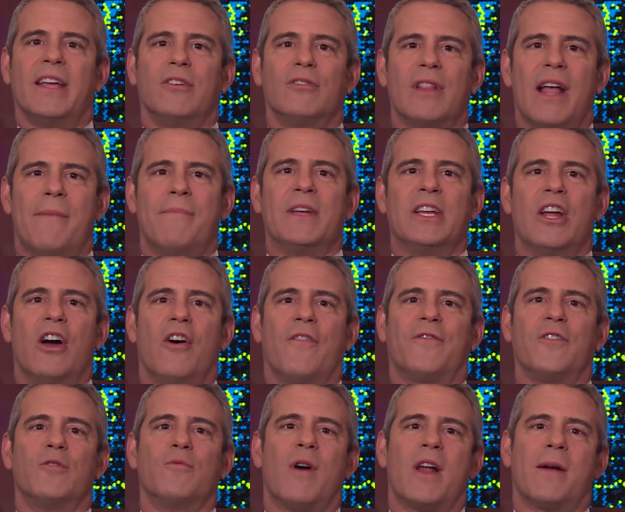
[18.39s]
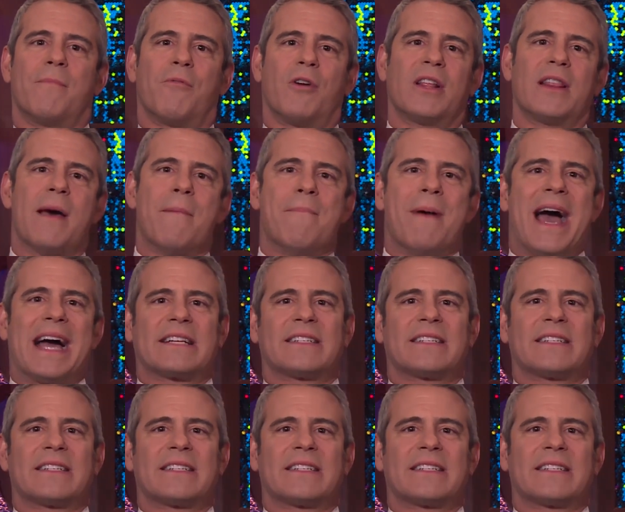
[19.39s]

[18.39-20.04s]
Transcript: You let me know if you'd want to bring them back